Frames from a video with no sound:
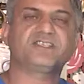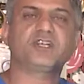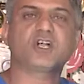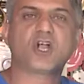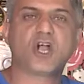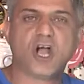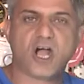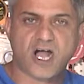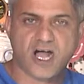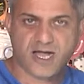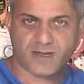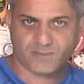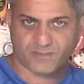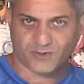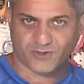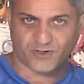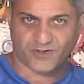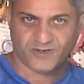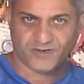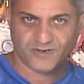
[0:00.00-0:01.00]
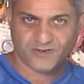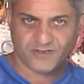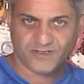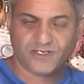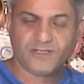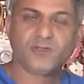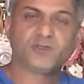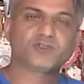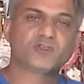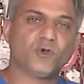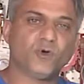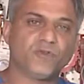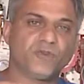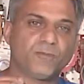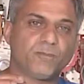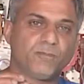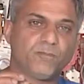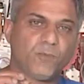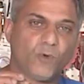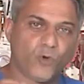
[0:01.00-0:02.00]
to copper. So
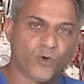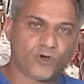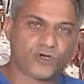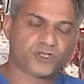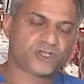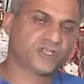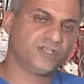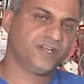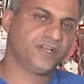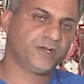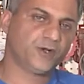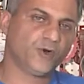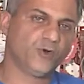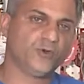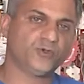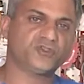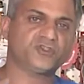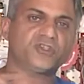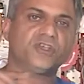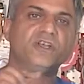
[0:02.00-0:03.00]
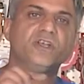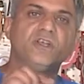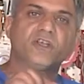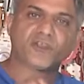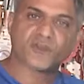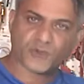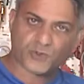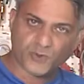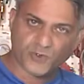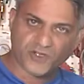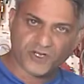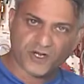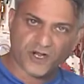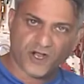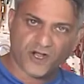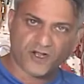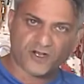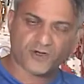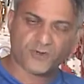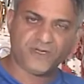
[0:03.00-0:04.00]
the portion that goes through the
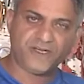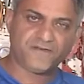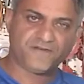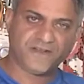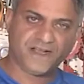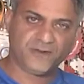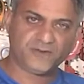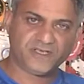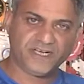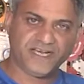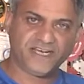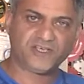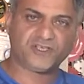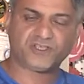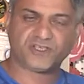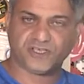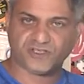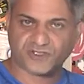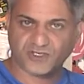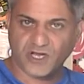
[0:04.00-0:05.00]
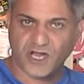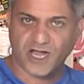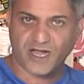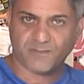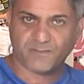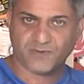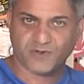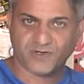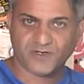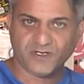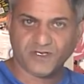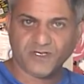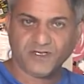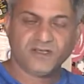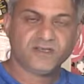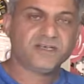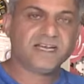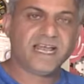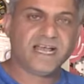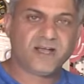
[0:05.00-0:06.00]
concrete foundation is copper.
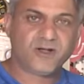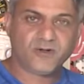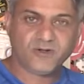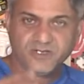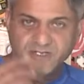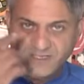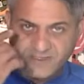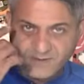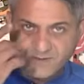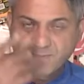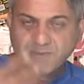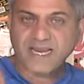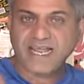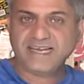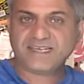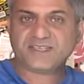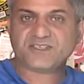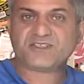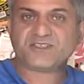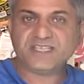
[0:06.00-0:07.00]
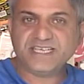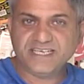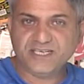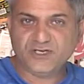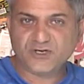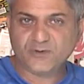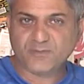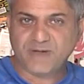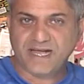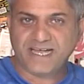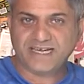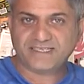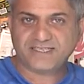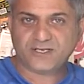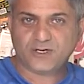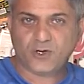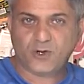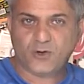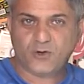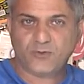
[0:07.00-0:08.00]
Now, plant a seed in your mind
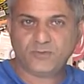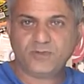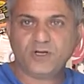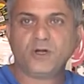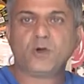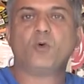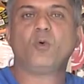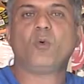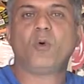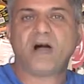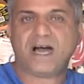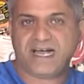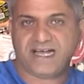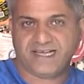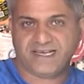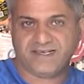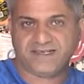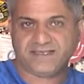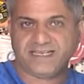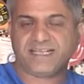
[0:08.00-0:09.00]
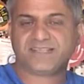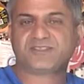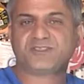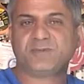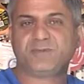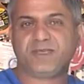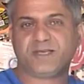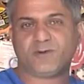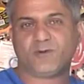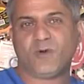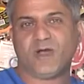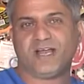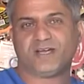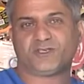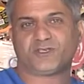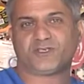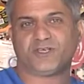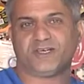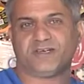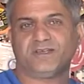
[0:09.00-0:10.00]
at home. Why? That's the big
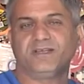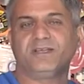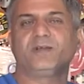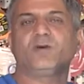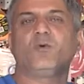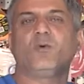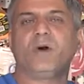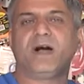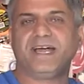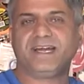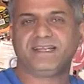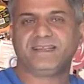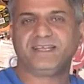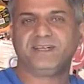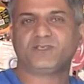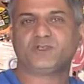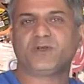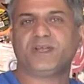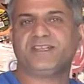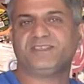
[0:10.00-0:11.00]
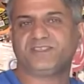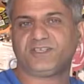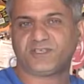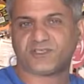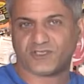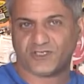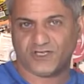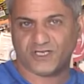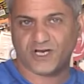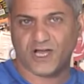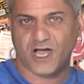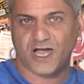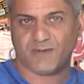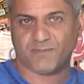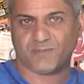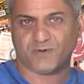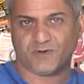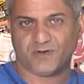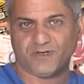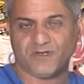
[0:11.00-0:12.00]
question. Why did they transition to
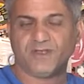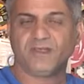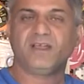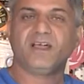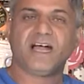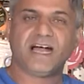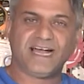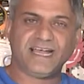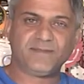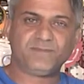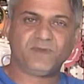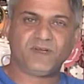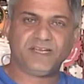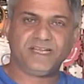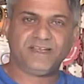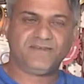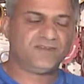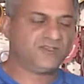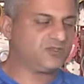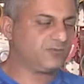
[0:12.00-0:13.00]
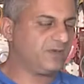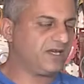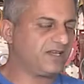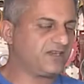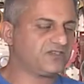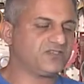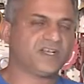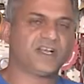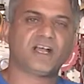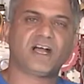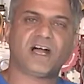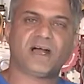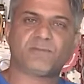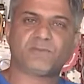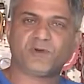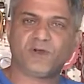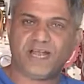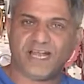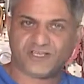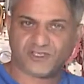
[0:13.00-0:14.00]
copper? I believe it's because the
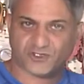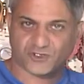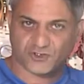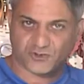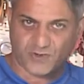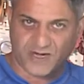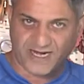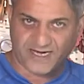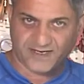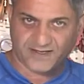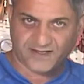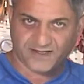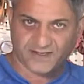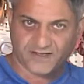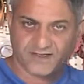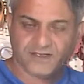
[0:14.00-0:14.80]
copper has strength,